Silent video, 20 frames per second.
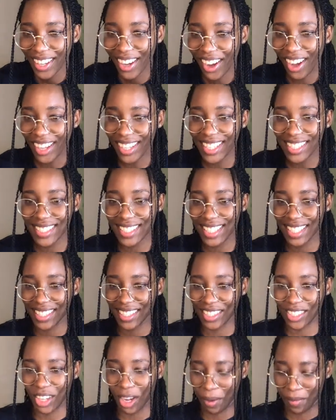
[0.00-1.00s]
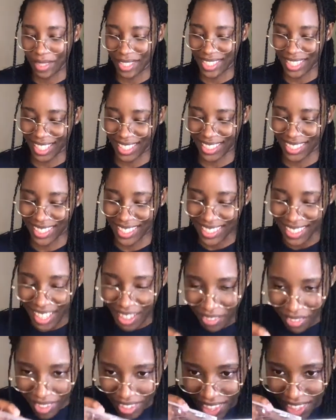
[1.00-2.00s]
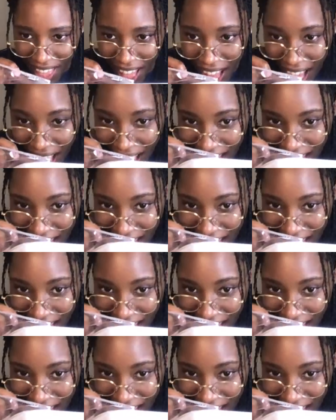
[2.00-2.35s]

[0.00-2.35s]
Honestly, this comment section is everything.